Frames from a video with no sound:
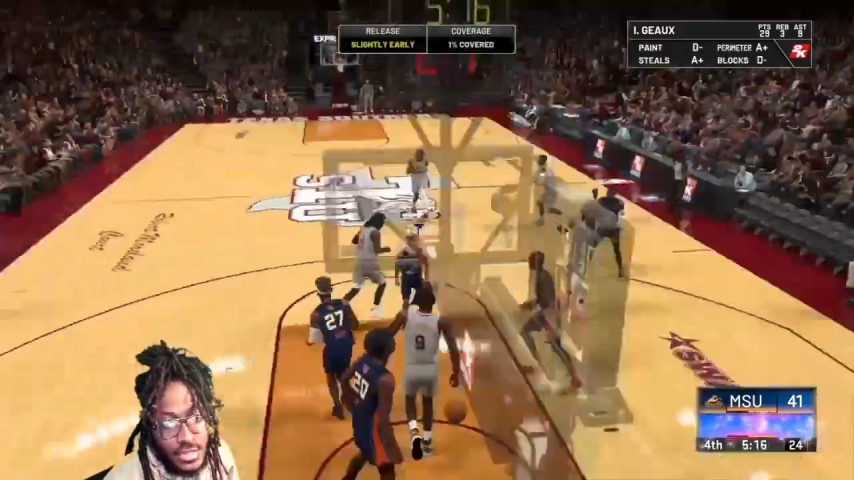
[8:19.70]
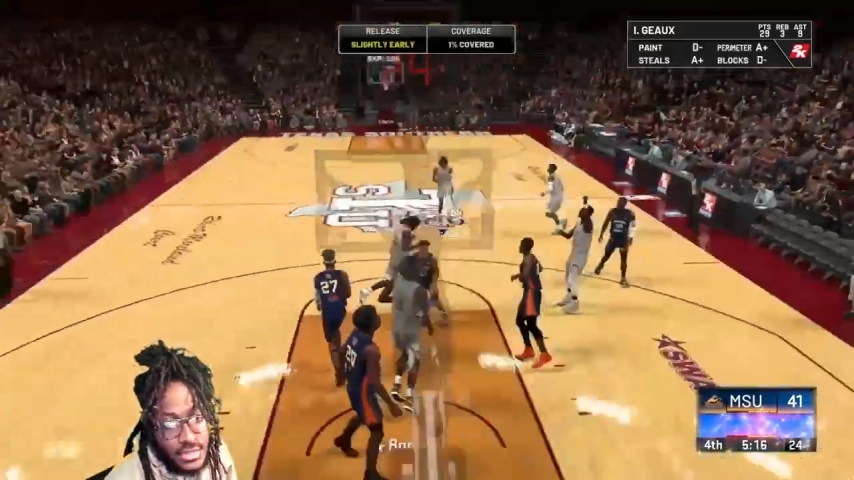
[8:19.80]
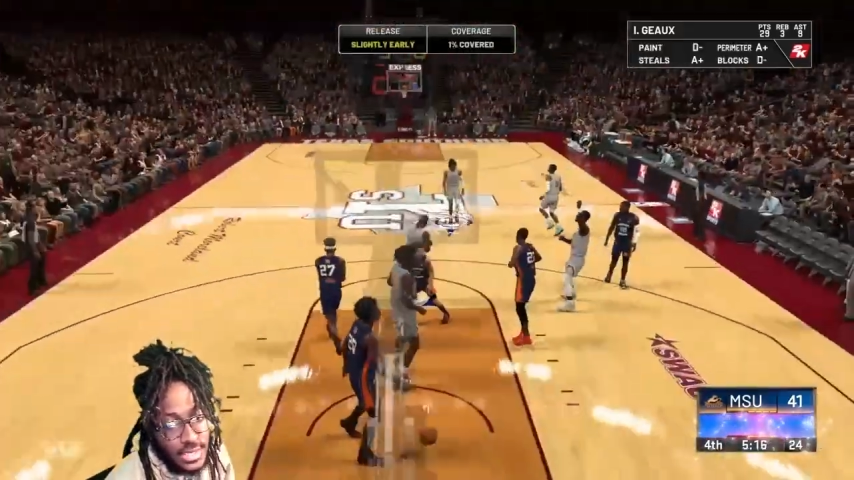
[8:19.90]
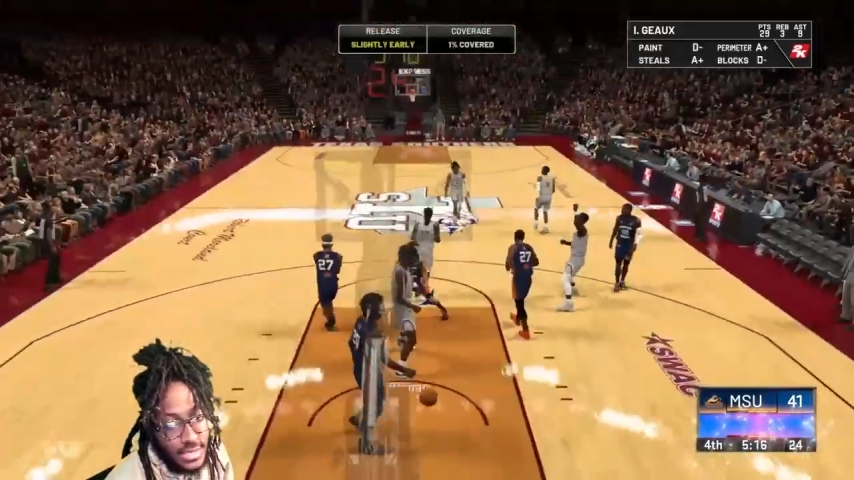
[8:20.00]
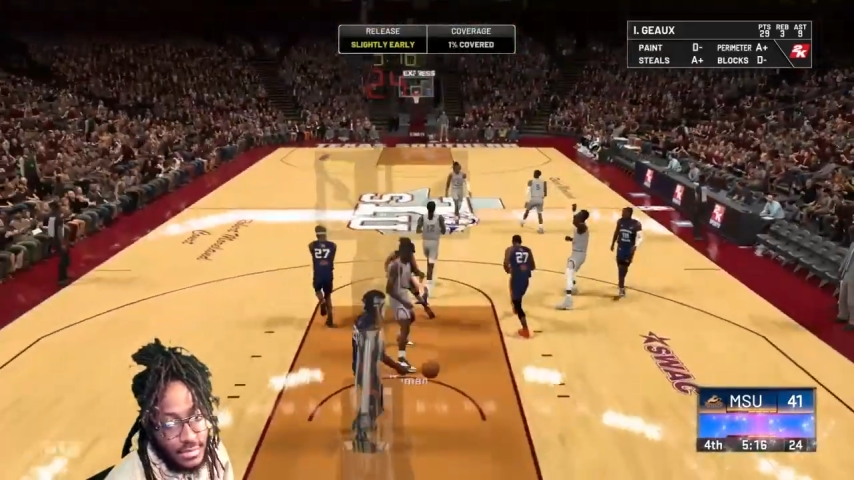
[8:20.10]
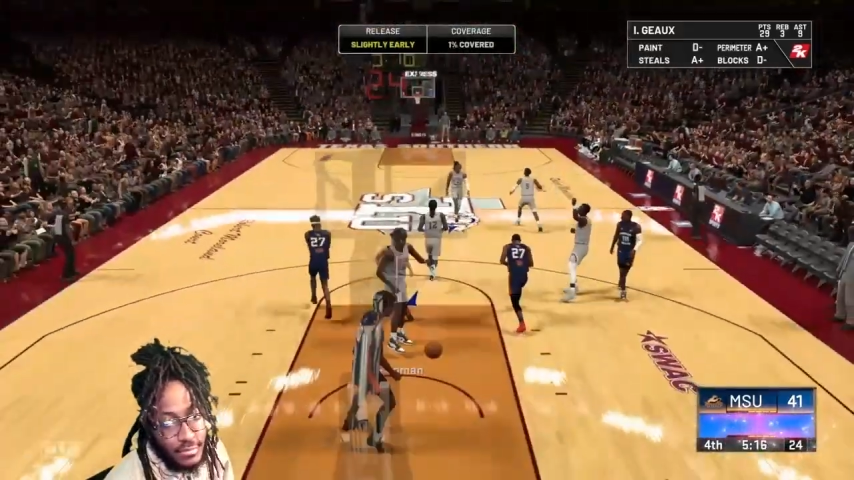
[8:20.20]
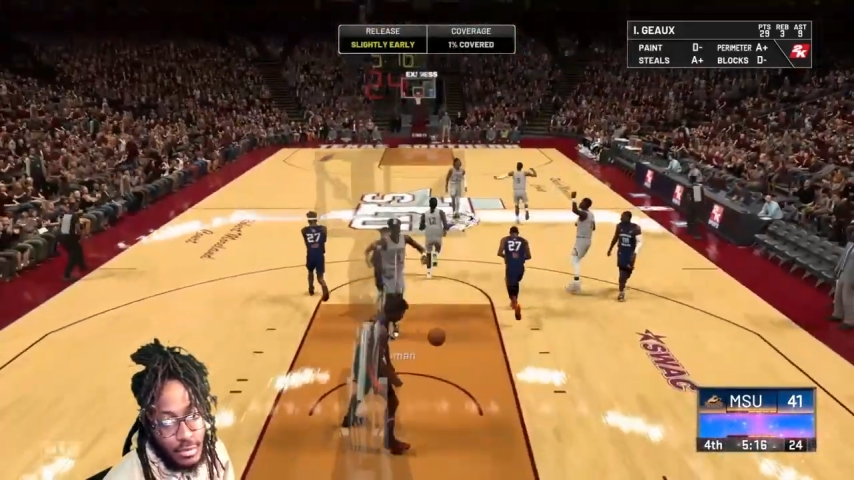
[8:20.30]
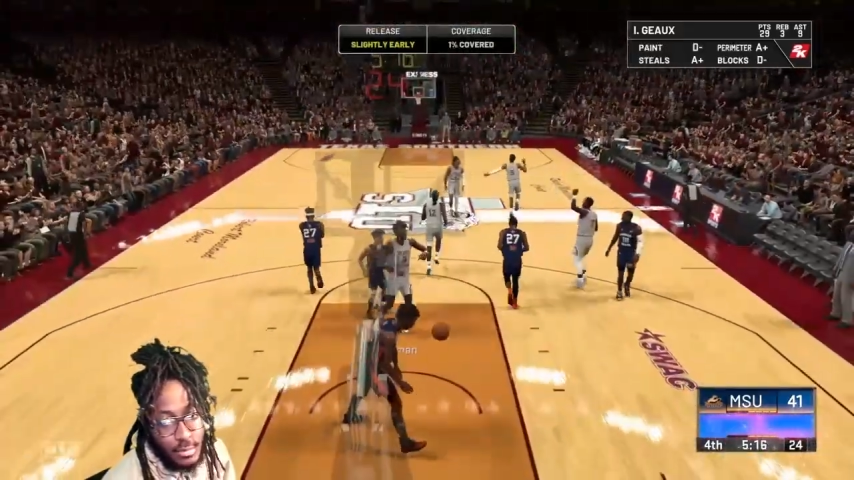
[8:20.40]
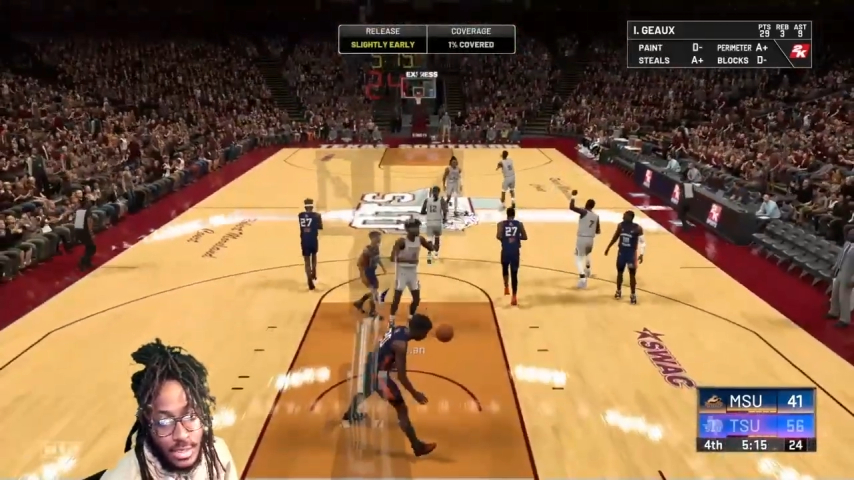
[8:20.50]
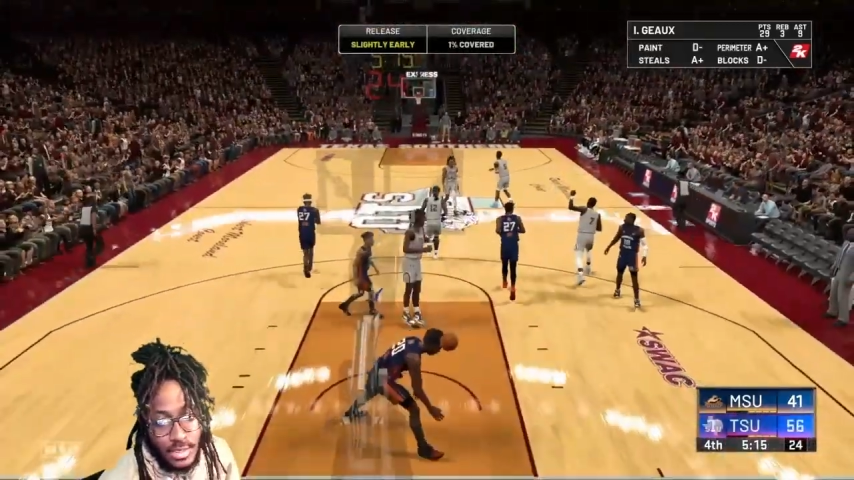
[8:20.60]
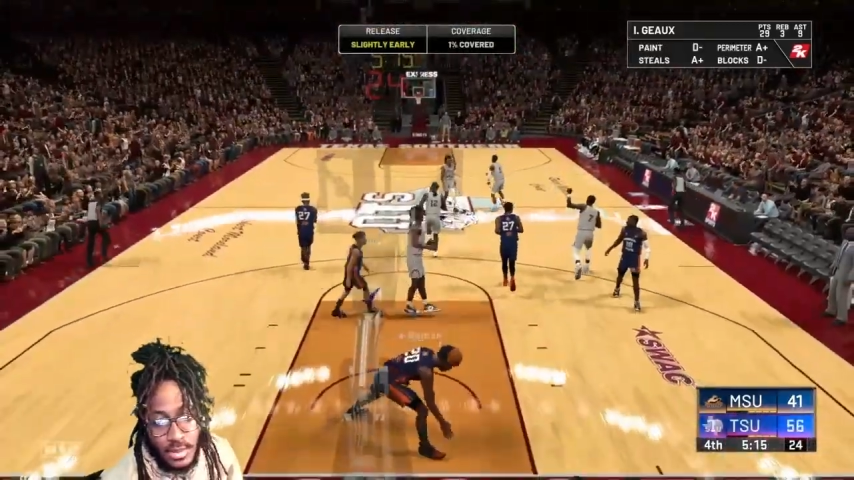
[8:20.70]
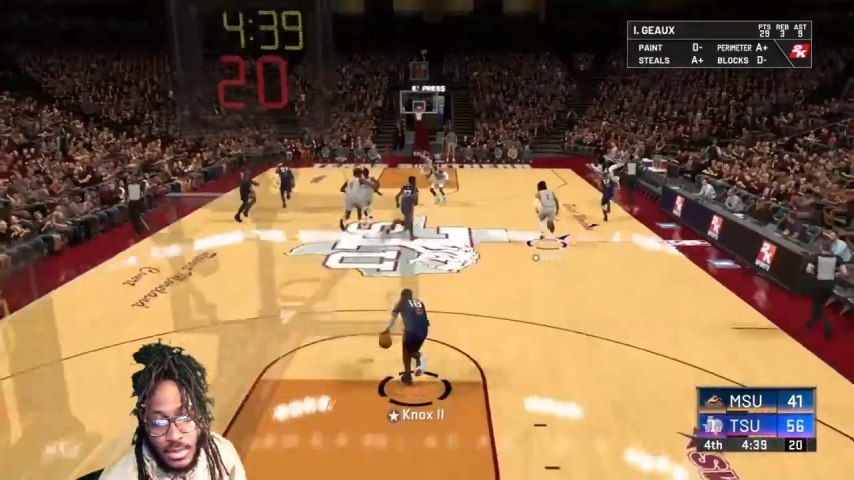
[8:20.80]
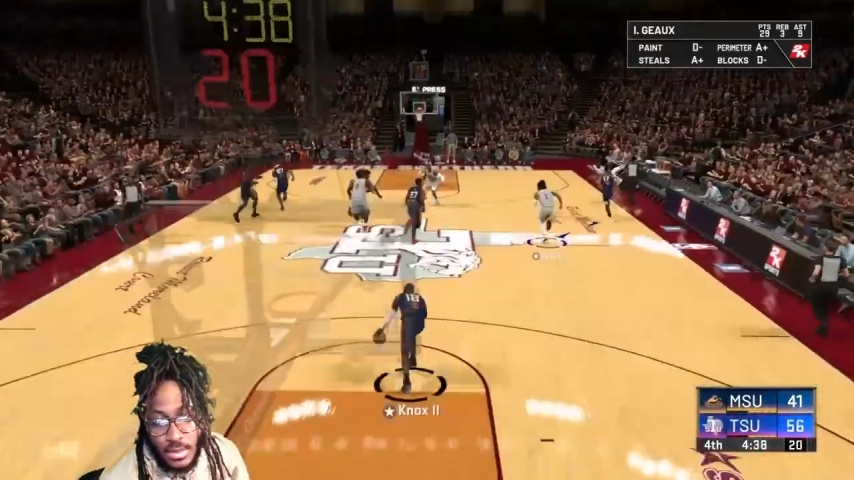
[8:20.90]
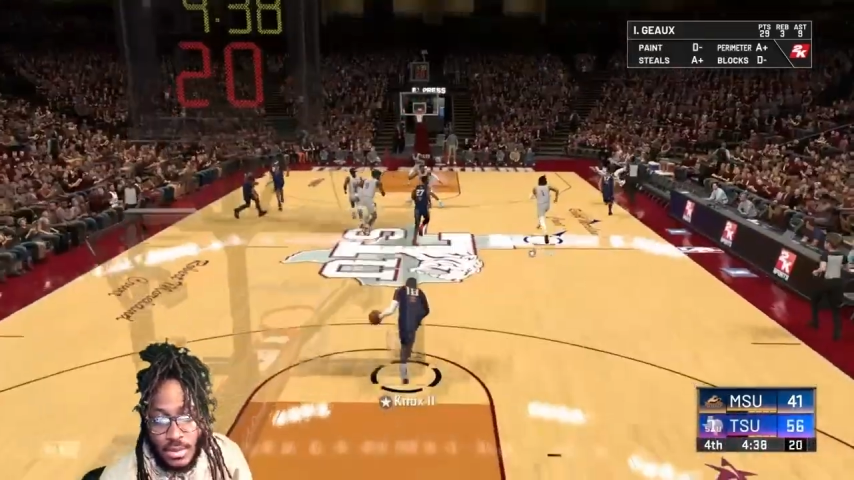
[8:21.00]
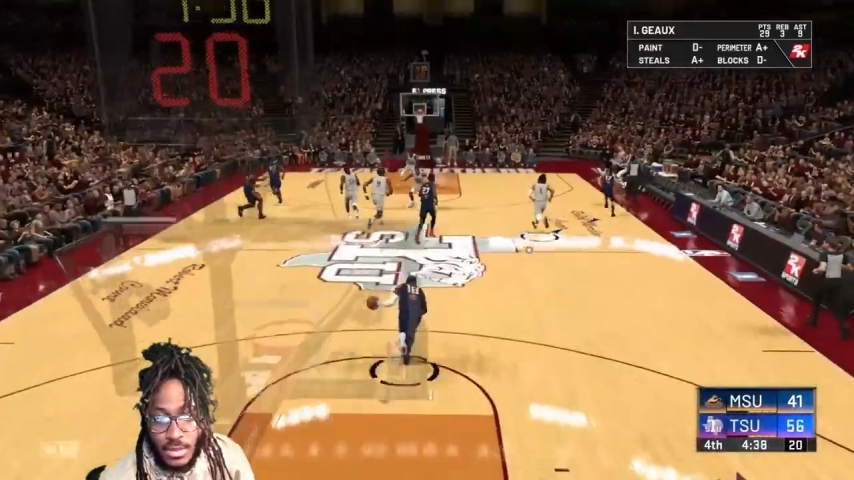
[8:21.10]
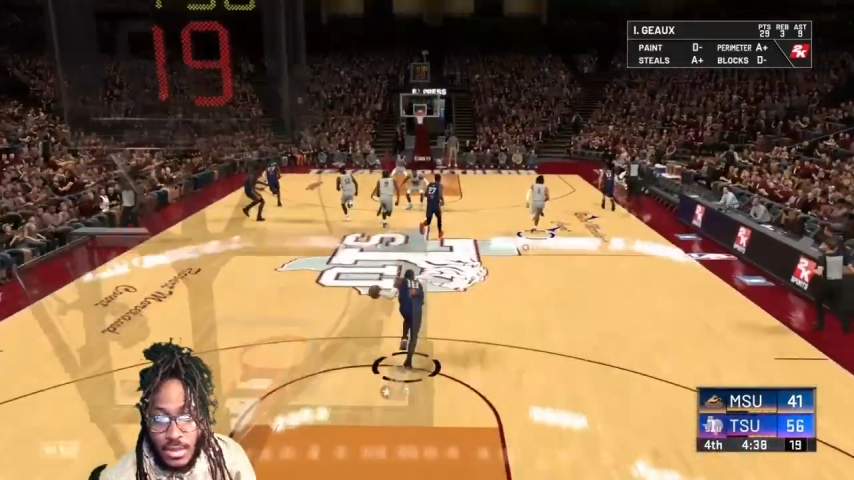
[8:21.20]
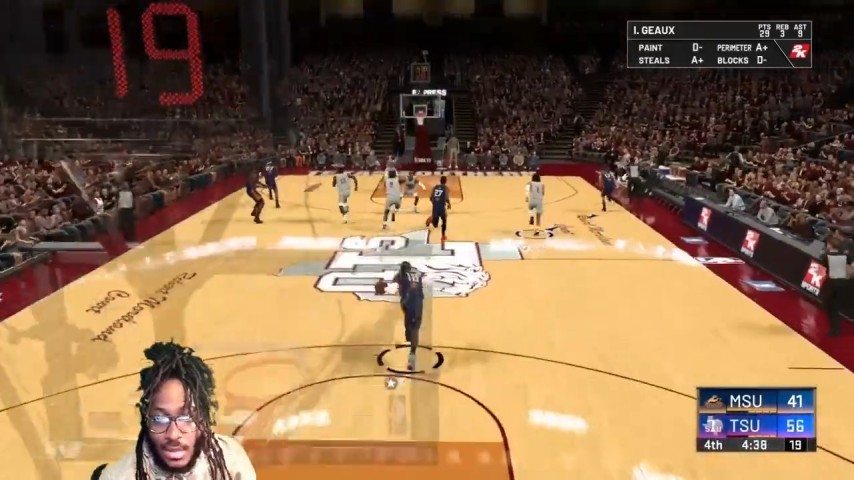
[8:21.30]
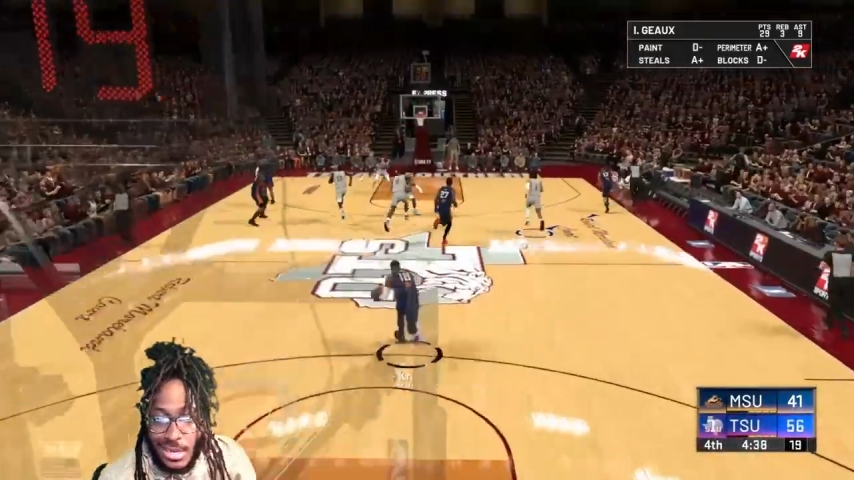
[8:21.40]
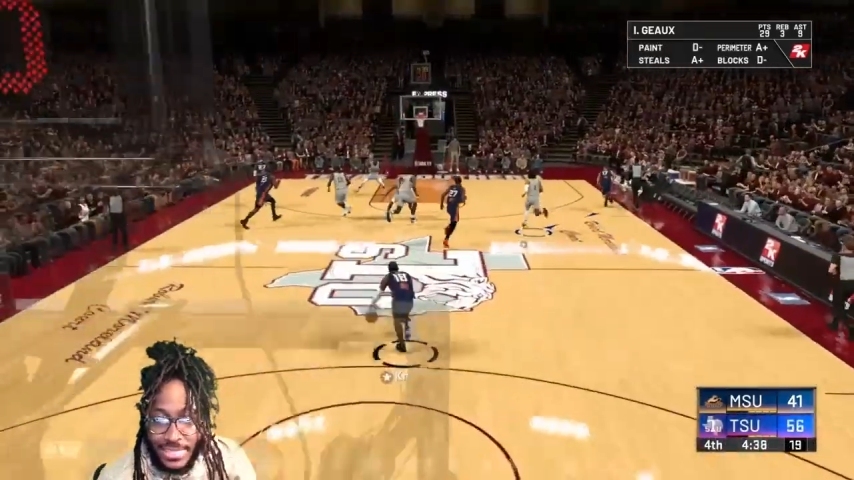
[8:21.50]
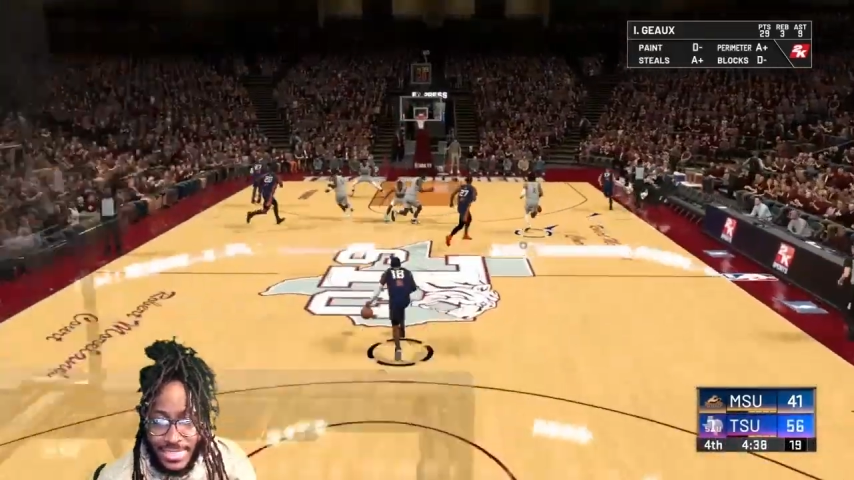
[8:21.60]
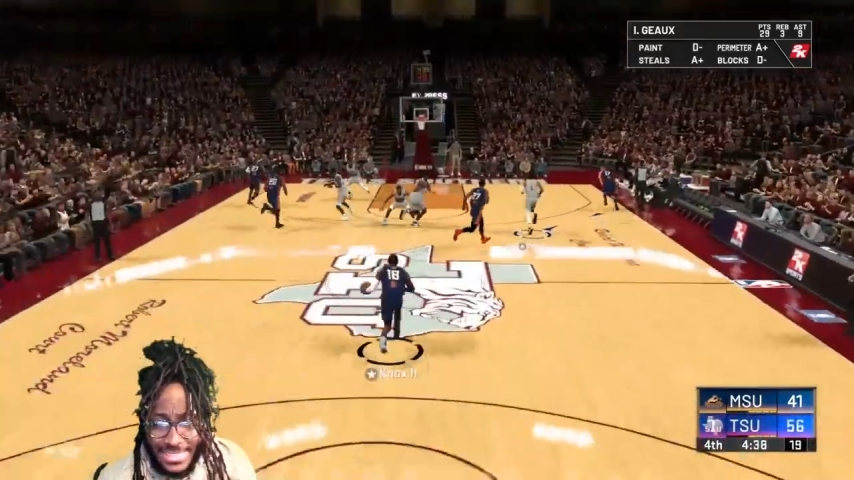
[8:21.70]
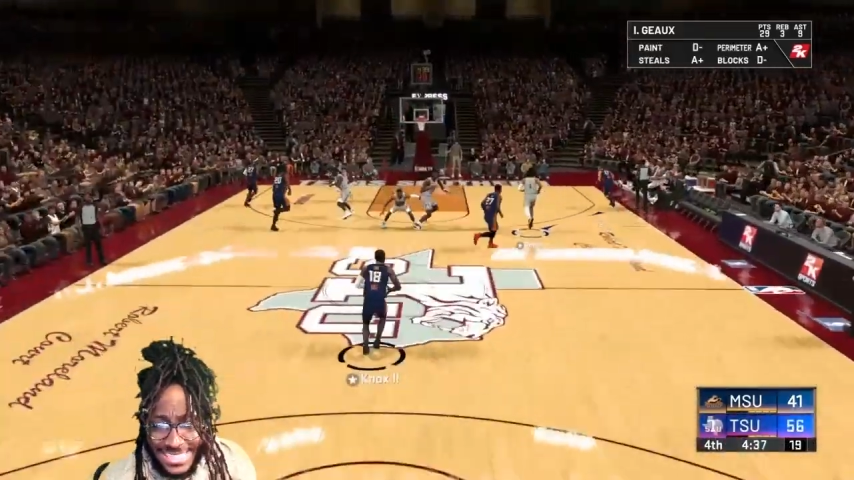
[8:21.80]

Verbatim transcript: feel me? I think the game